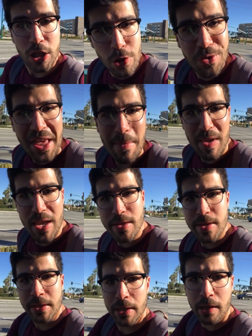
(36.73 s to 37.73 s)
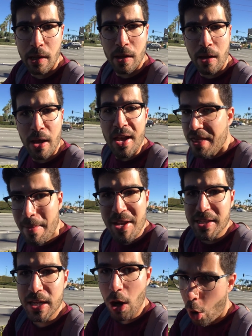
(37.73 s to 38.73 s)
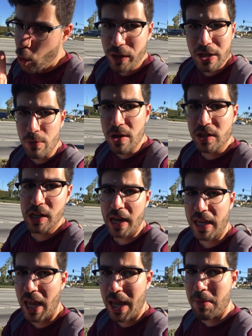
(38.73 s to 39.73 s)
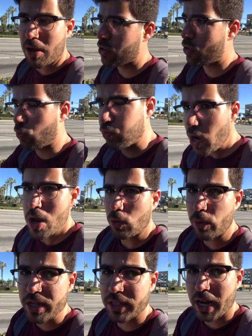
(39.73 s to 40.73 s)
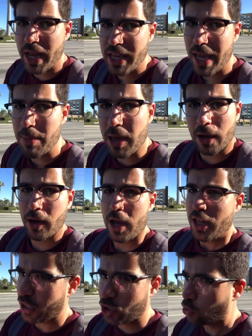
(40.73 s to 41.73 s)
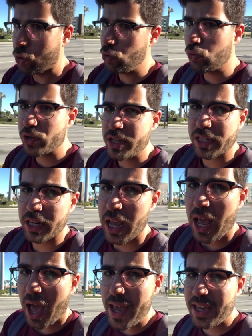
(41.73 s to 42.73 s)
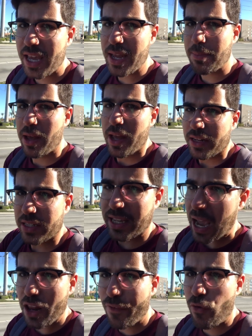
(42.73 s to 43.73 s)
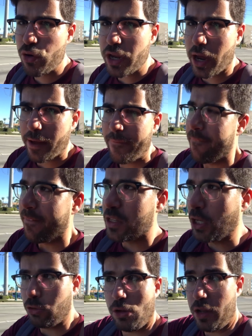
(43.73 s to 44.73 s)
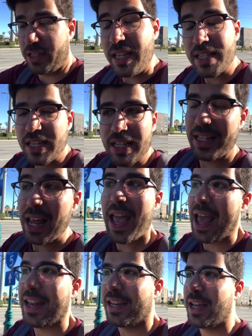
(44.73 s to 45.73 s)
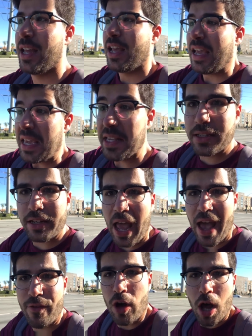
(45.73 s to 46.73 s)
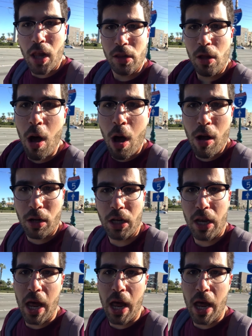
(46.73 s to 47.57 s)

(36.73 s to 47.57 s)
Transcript: You know what that means? That means the only reason I came here, the real reason I came here, the true reason I came to California, to Disneyland, is gonna have a long